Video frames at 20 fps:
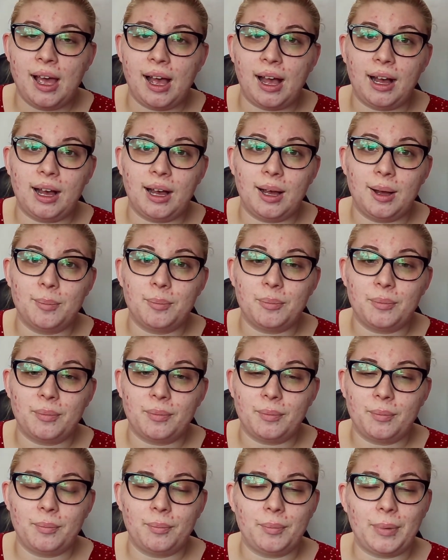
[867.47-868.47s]

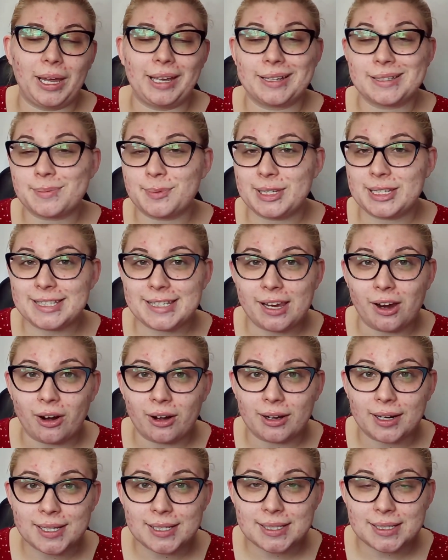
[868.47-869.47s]
My husband's the
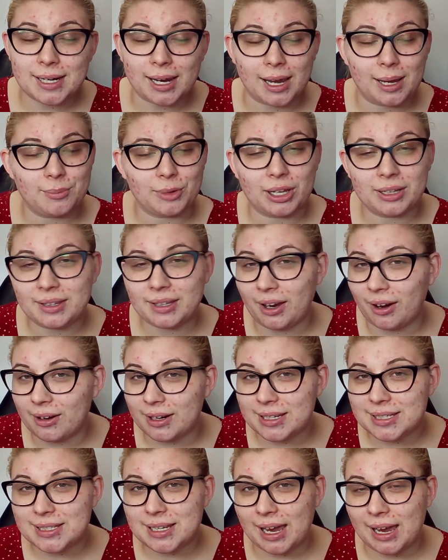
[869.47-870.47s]
artist. I'm not the
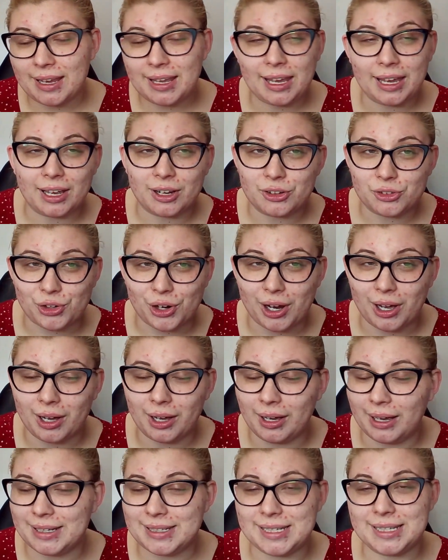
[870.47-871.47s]
artist. I can't
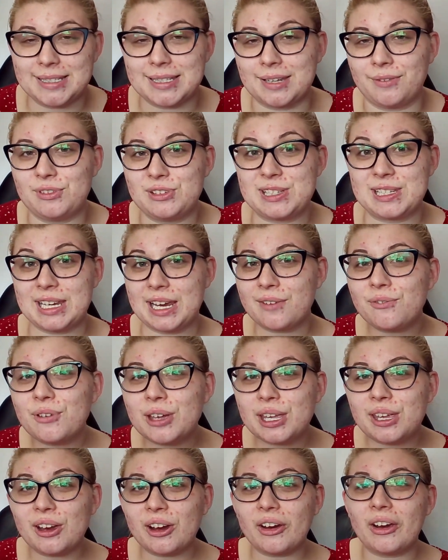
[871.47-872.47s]
draw a decent stick
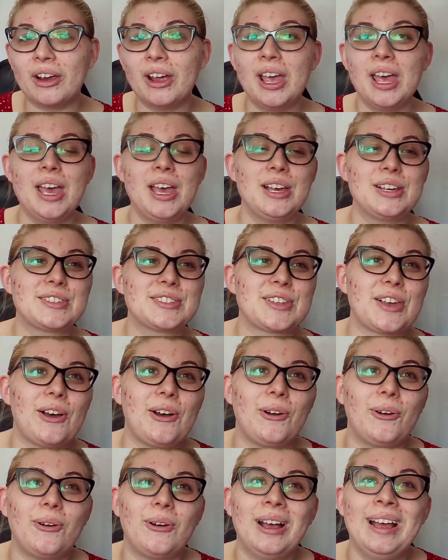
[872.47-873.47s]
figure,
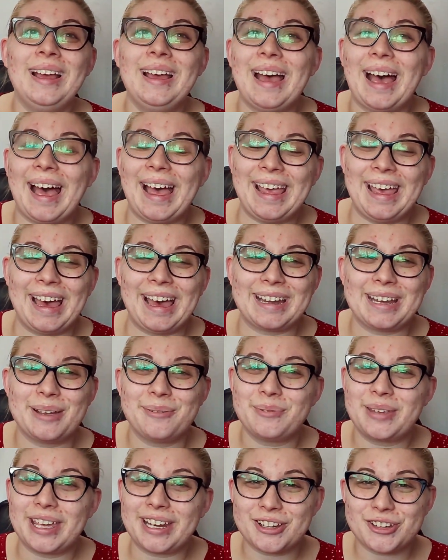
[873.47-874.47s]
so I had
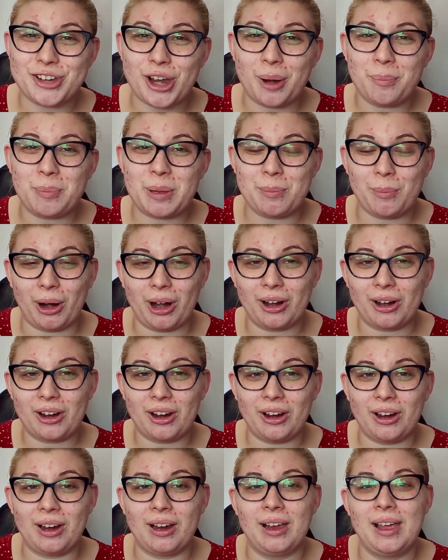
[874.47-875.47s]
him get a Sharpie
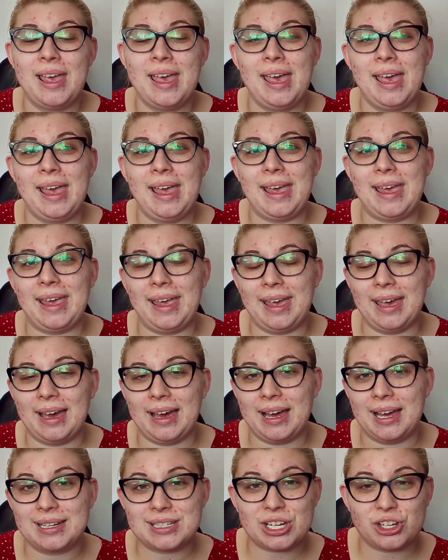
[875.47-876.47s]
marker
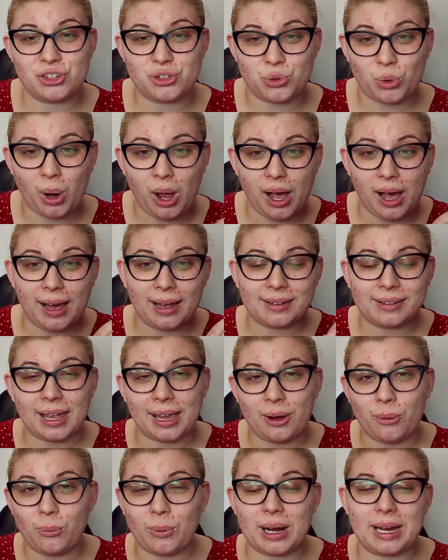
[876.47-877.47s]
and draw
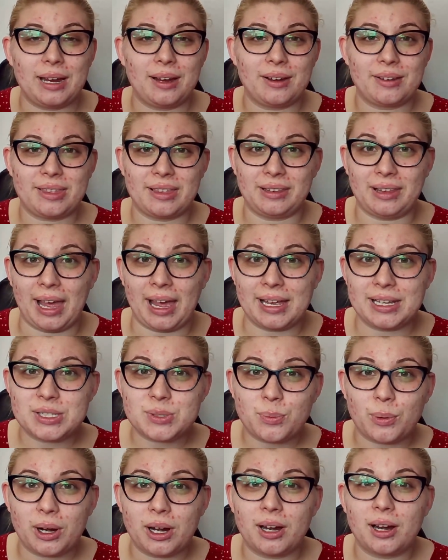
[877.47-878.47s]
like where the
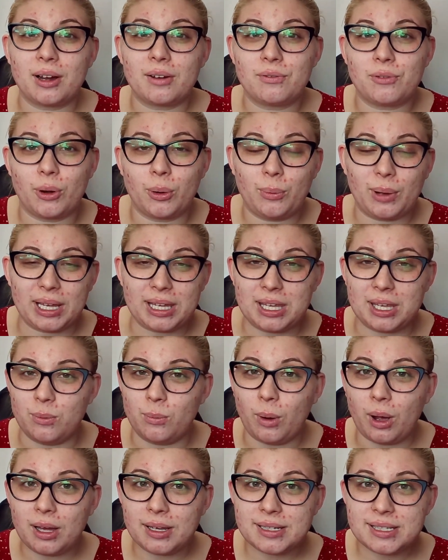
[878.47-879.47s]
lines were for what he
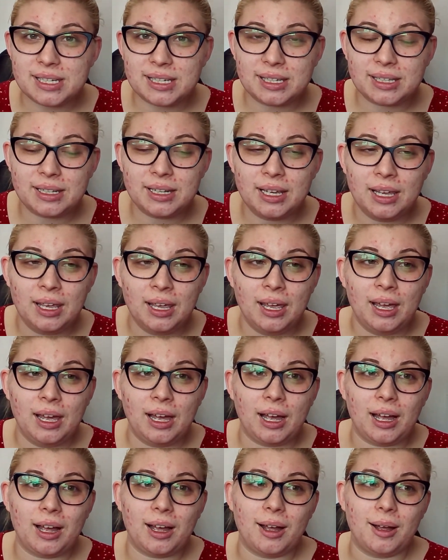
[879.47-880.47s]
wanted.
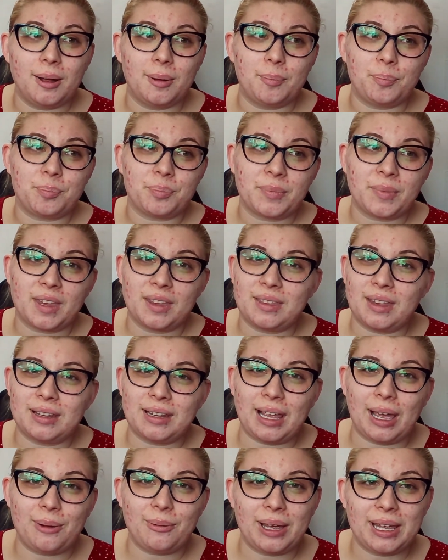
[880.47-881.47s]
Then
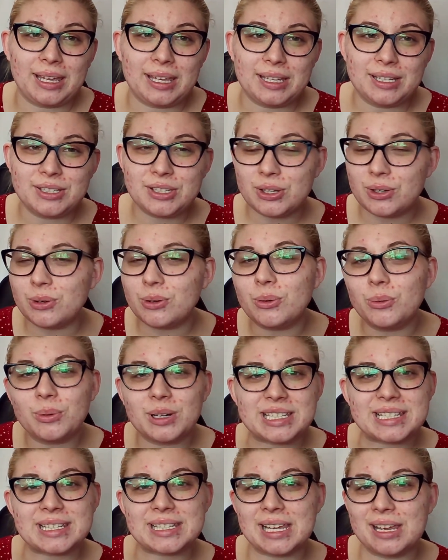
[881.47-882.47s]
that way he too
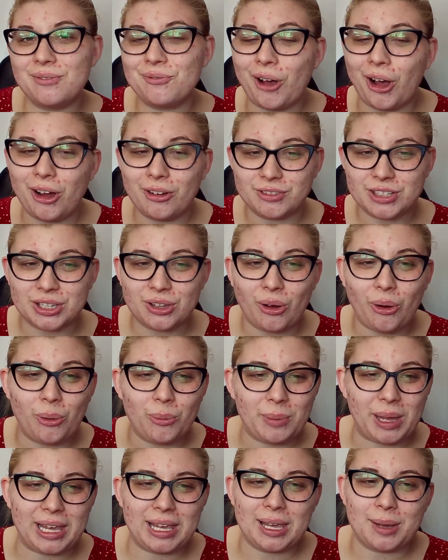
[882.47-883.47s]
was involved in the whole
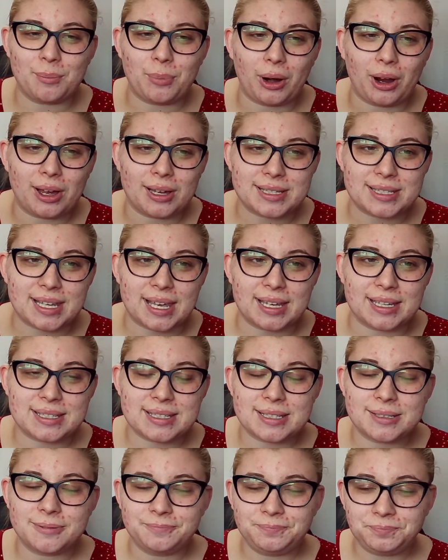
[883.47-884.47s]
making
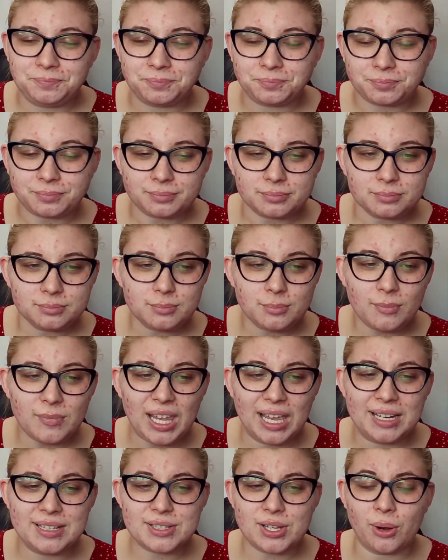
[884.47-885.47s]
process.
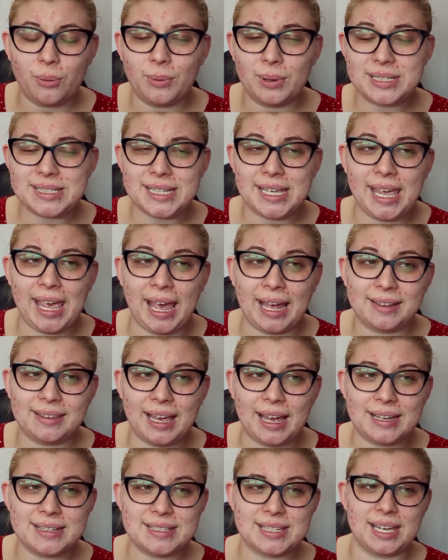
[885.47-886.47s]
And so once he had
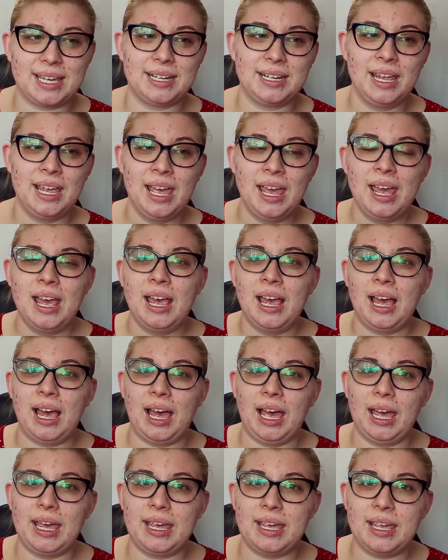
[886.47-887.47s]
that done,
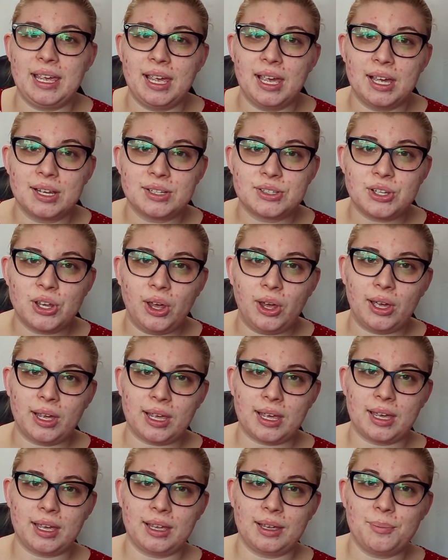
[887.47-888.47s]
I
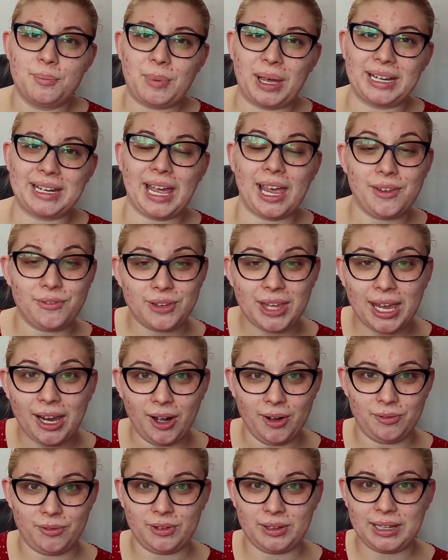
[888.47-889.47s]
took my knife
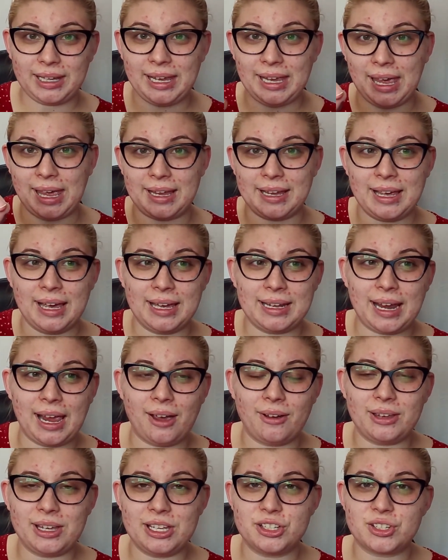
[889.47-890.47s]
carefully and cut
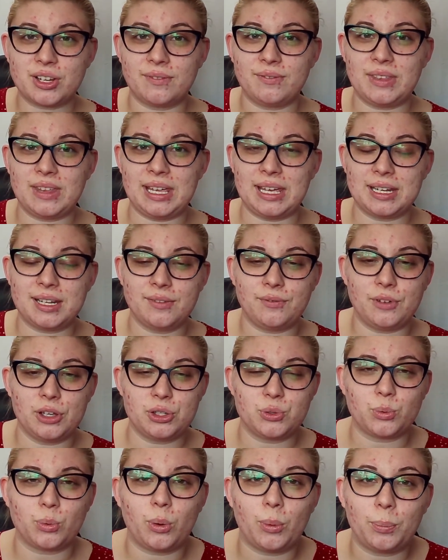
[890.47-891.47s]
out each of the
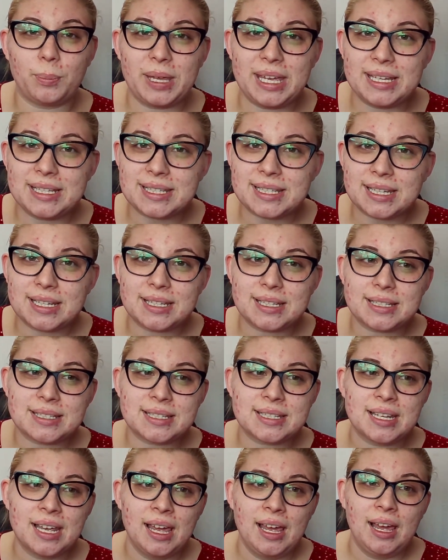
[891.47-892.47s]
individual pieces,